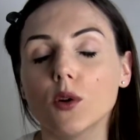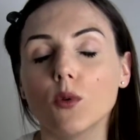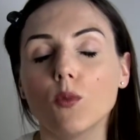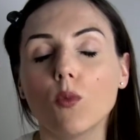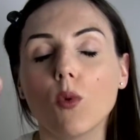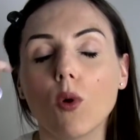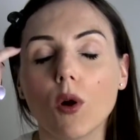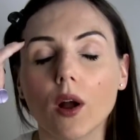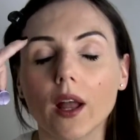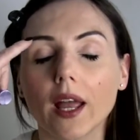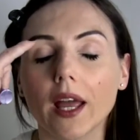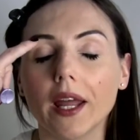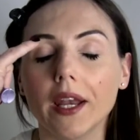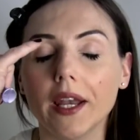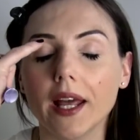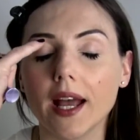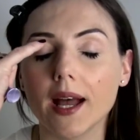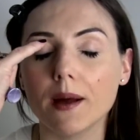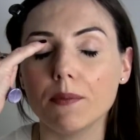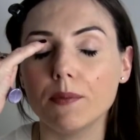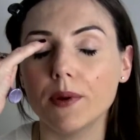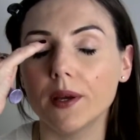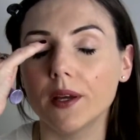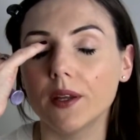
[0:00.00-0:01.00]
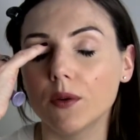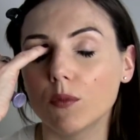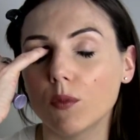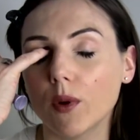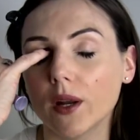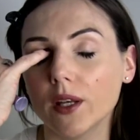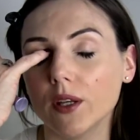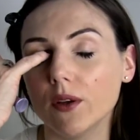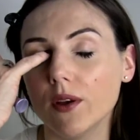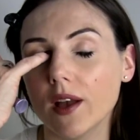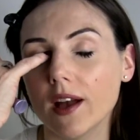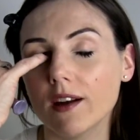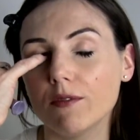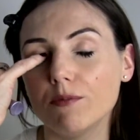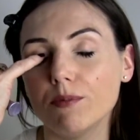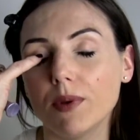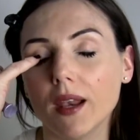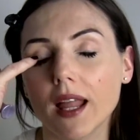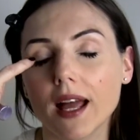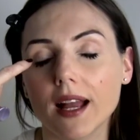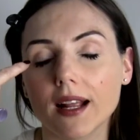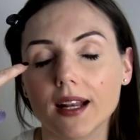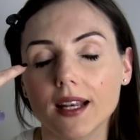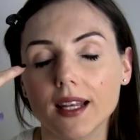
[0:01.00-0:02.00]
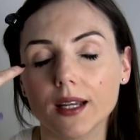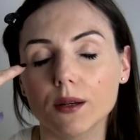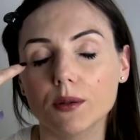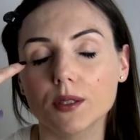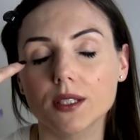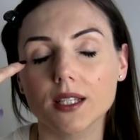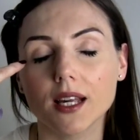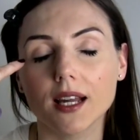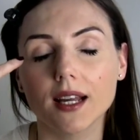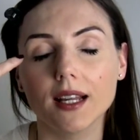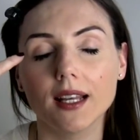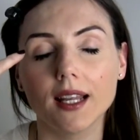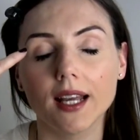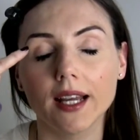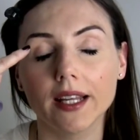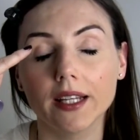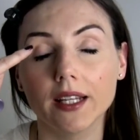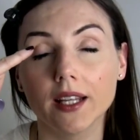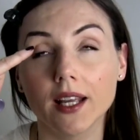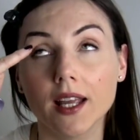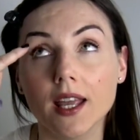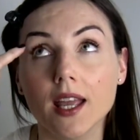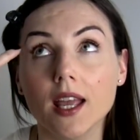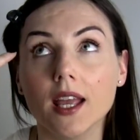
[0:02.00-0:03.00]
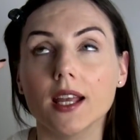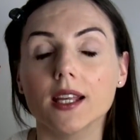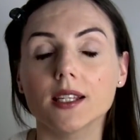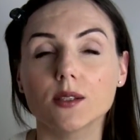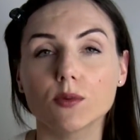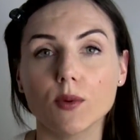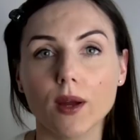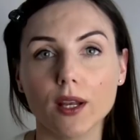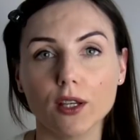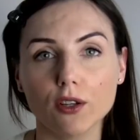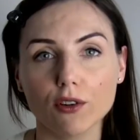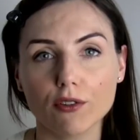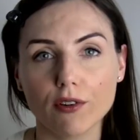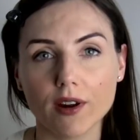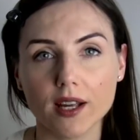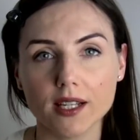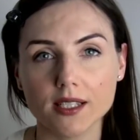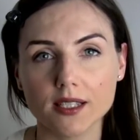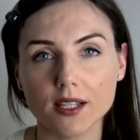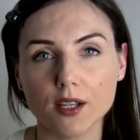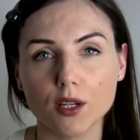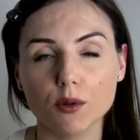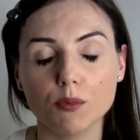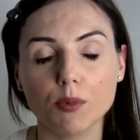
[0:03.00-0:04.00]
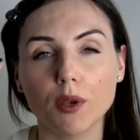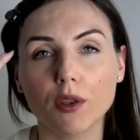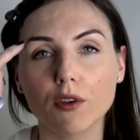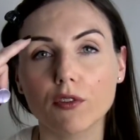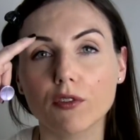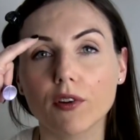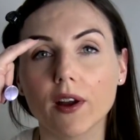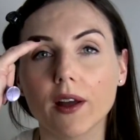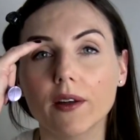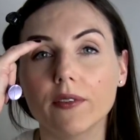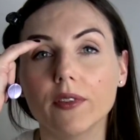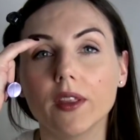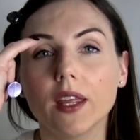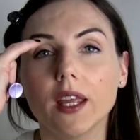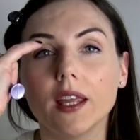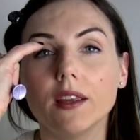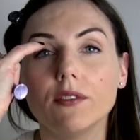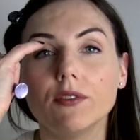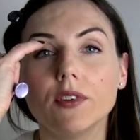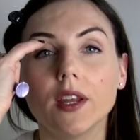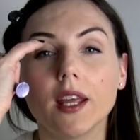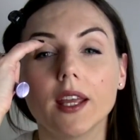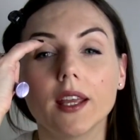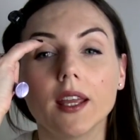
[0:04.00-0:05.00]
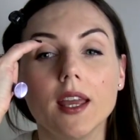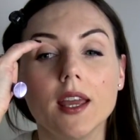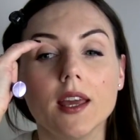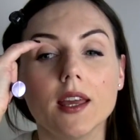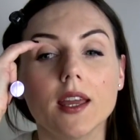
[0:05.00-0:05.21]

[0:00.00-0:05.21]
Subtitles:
what can happen when you have black liquid eyeliner is when your eyes open throughout the evening,